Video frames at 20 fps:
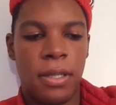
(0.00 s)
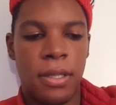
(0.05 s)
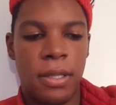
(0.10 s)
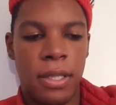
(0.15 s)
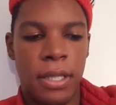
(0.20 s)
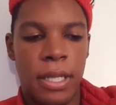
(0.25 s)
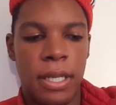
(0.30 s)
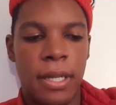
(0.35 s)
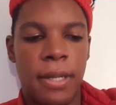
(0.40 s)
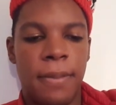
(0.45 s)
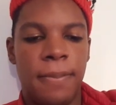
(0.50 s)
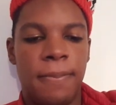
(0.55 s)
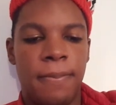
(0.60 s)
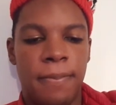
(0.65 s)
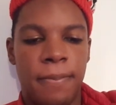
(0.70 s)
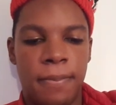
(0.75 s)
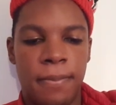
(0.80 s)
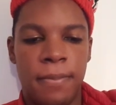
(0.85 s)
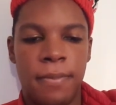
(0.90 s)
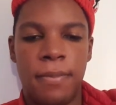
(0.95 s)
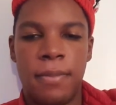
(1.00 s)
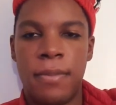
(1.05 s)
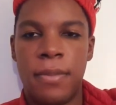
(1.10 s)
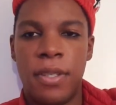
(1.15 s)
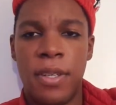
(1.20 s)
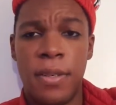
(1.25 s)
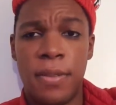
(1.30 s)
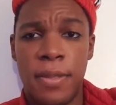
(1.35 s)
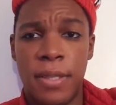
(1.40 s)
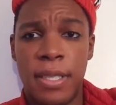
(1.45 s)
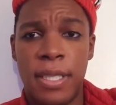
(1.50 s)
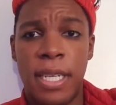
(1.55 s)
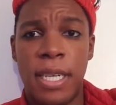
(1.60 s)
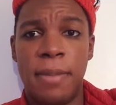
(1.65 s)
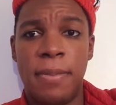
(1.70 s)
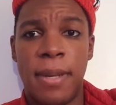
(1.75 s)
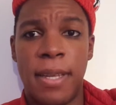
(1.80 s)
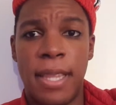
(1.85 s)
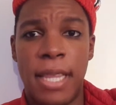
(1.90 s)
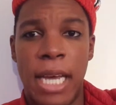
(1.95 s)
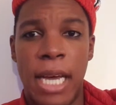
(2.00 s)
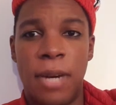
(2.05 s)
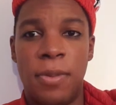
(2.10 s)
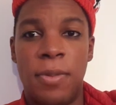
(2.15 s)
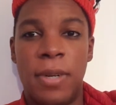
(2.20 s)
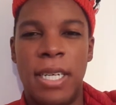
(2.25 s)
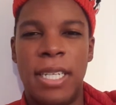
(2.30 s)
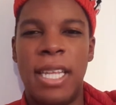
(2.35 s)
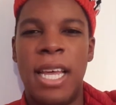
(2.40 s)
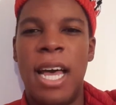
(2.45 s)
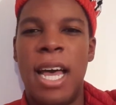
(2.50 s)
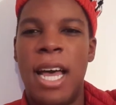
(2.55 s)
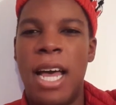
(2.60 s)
Yeah. So I have to say about that one.